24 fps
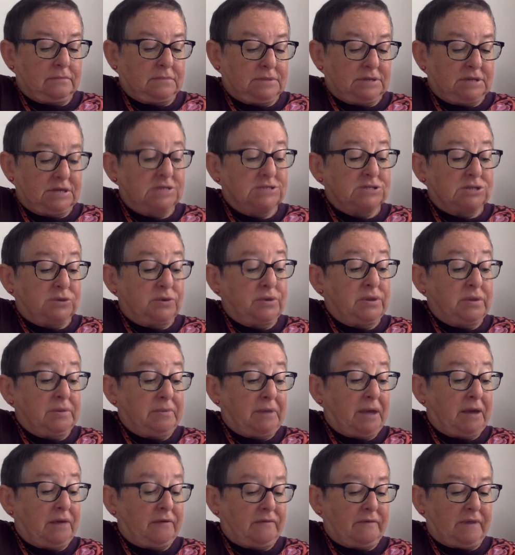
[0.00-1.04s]
It does go in the
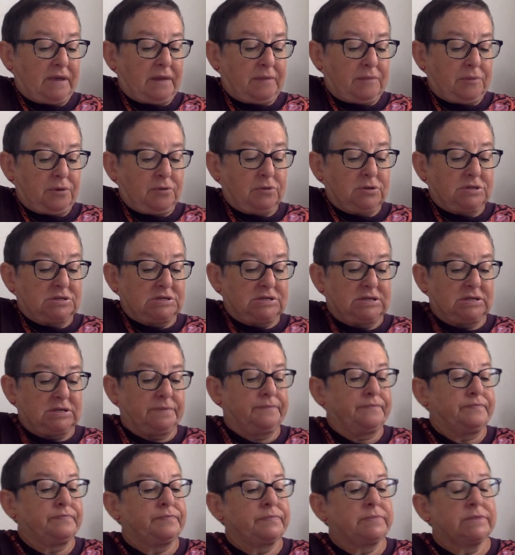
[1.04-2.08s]
back flap, honestly.
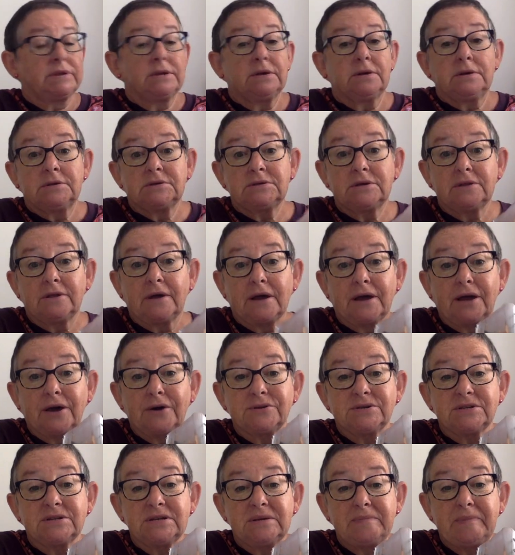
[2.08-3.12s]
So that
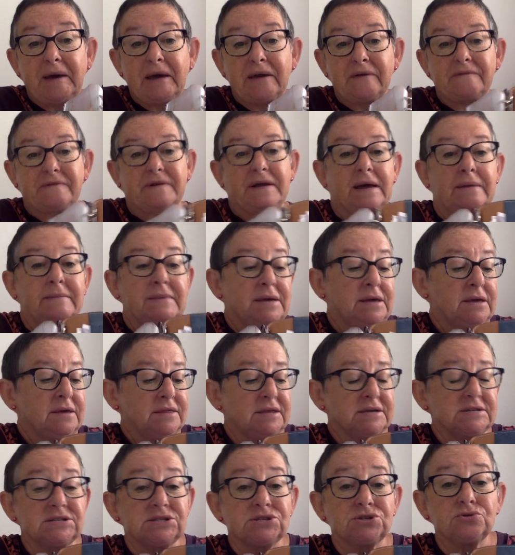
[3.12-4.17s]
goes in the back flap.
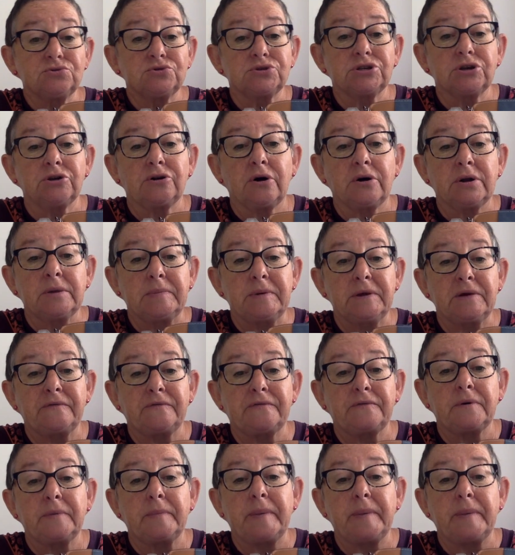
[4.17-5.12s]
This has also got a bit for a